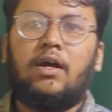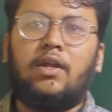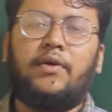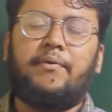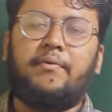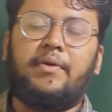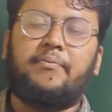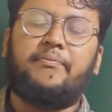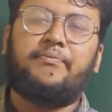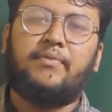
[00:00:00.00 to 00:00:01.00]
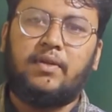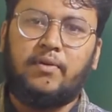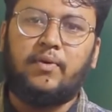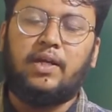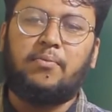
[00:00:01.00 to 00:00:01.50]
Hello everyone,
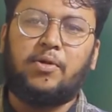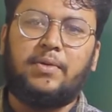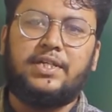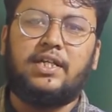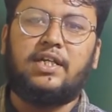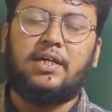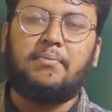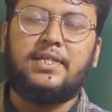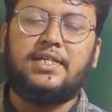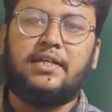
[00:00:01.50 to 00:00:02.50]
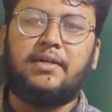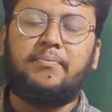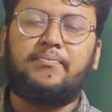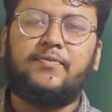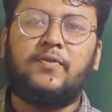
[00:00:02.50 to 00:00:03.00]
welcome to my channel Chem Insider.
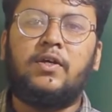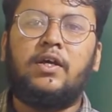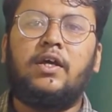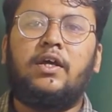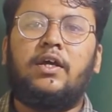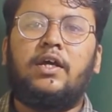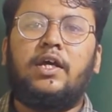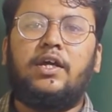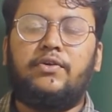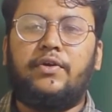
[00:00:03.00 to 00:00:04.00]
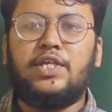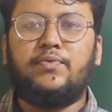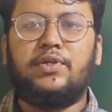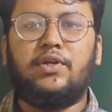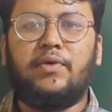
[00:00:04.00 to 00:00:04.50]
In
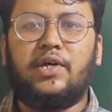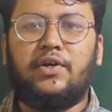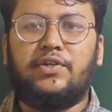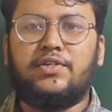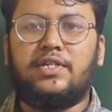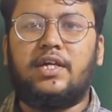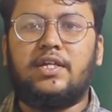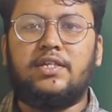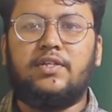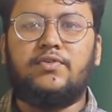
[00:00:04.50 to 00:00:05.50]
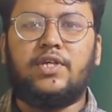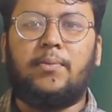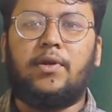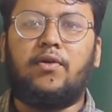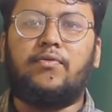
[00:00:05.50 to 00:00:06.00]
today's video we are going to start a new
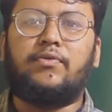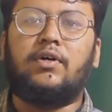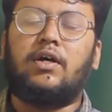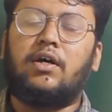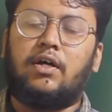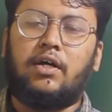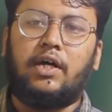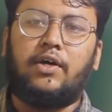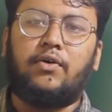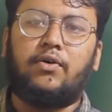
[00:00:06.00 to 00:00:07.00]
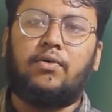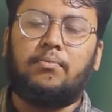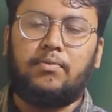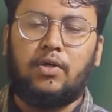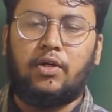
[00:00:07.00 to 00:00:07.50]
chapter of
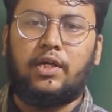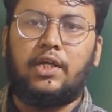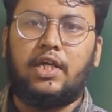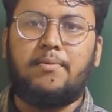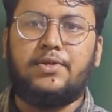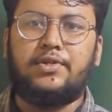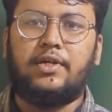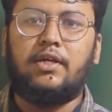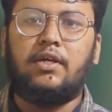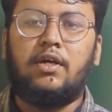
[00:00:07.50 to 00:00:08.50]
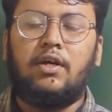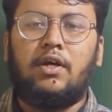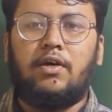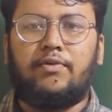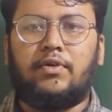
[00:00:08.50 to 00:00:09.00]
hydro organic chemistry
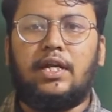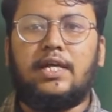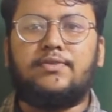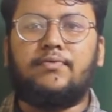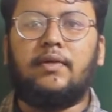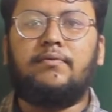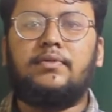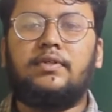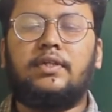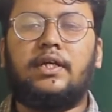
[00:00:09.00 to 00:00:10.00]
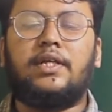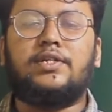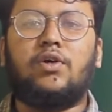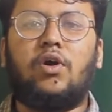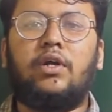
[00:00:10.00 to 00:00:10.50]
of our class 12 that
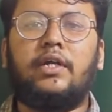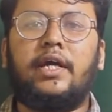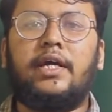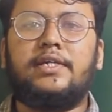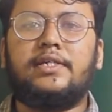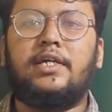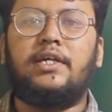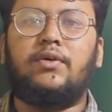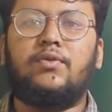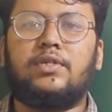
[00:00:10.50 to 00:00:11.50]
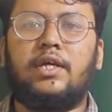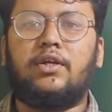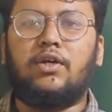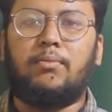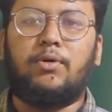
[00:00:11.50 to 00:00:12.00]
is aldehydes, ketones
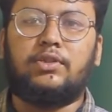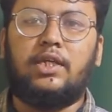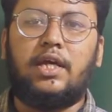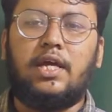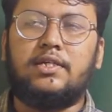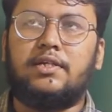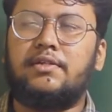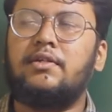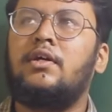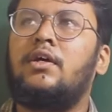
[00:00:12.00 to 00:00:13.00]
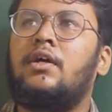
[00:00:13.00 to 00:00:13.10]
and carboxylic acids.